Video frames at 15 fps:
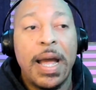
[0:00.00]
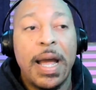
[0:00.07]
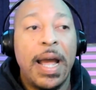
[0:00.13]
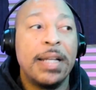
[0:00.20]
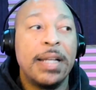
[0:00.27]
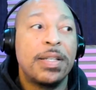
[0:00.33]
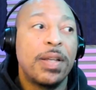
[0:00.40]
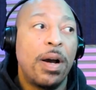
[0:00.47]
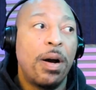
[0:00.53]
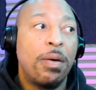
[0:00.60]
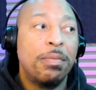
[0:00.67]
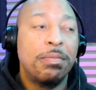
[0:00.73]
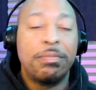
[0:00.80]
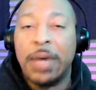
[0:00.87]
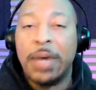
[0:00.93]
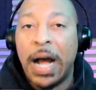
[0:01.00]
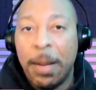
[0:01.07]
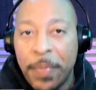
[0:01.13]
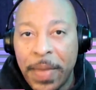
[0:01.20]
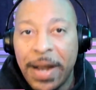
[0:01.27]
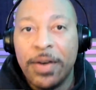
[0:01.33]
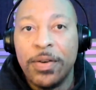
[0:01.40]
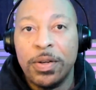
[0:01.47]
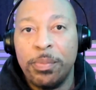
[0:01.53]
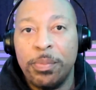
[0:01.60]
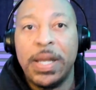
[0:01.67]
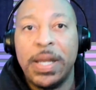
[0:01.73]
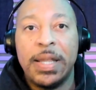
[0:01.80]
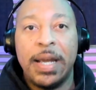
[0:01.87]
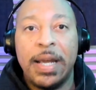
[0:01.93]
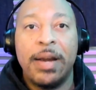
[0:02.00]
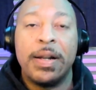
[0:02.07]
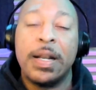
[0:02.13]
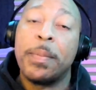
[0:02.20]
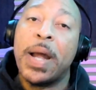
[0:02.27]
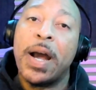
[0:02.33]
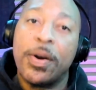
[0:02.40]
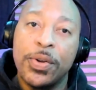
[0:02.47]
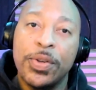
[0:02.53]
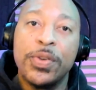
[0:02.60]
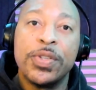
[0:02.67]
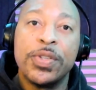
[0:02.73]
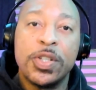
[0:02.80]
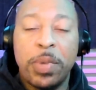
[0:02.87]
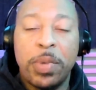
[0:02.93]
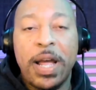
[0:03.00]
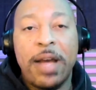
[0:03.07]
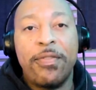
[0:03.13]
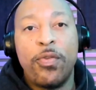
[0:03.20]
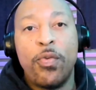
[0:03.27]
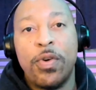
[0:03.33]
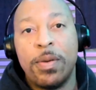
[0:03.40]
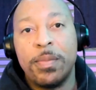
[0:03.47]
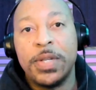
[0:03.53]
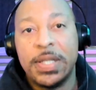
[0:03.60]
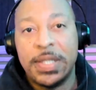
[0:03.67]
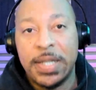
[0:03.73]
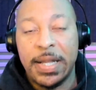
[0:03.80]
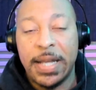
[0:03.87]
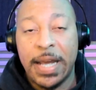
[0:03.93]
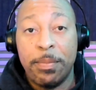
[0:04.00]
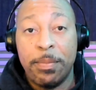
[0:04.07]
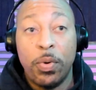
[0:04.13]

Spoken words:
And so I'm not going to be there, and I'm not going to use this platform to say that.